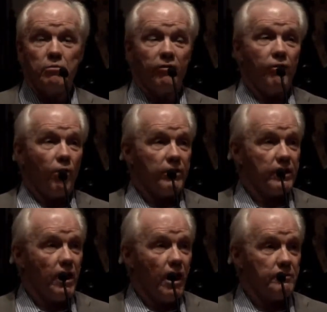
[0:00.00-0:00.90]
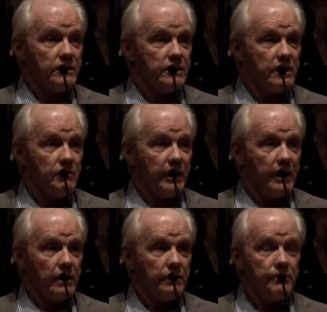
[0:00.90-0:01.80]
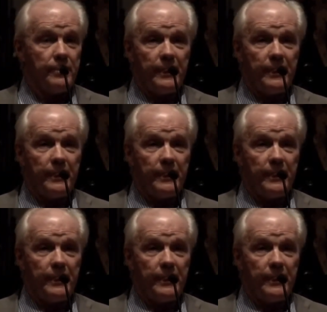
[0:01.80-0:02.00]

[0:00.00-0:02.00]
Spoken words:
before the Commons Committee,